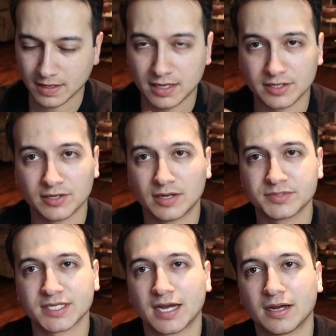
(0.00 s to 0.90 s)

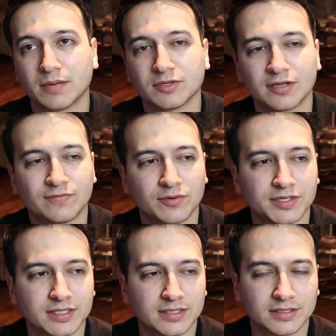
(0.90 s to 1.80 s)
I'm looking forward
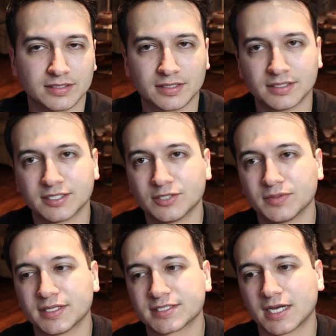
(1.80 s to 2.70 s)
to continuing this.